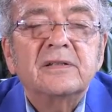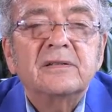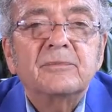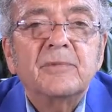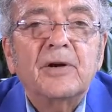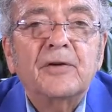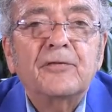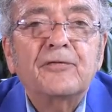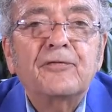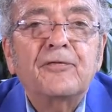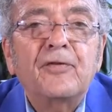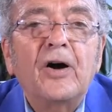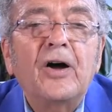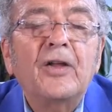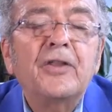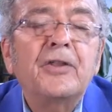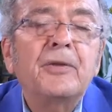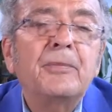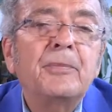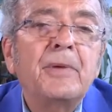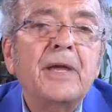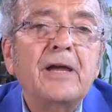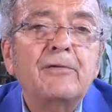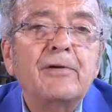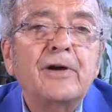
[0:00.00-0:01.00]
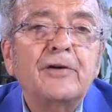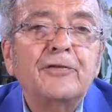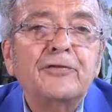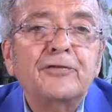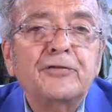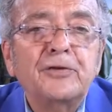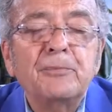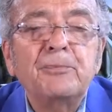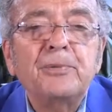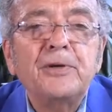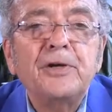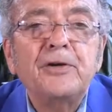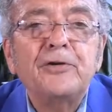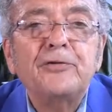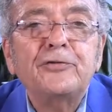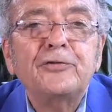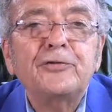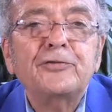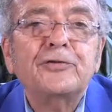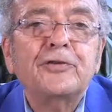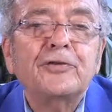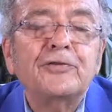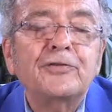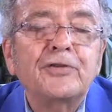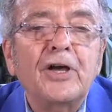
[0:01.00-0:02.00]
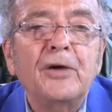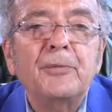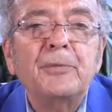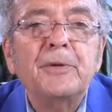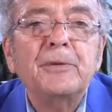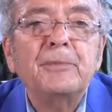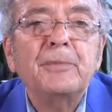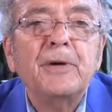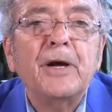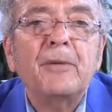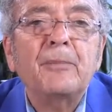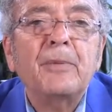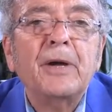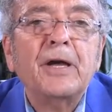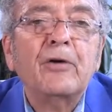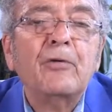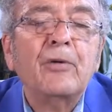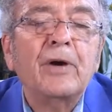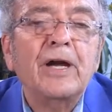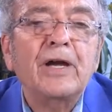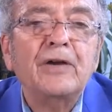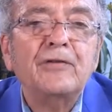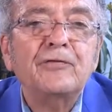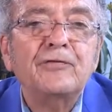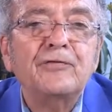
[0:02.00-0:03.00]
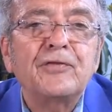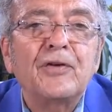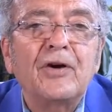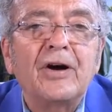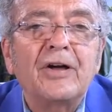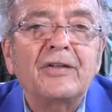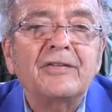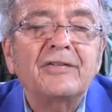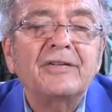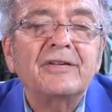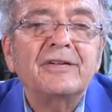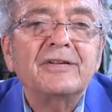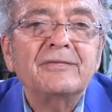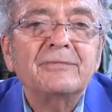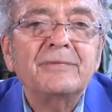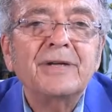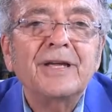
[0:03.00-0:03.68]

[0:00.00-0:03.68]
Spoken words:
My father, may he rest in peace, used to tell me about my grandfather.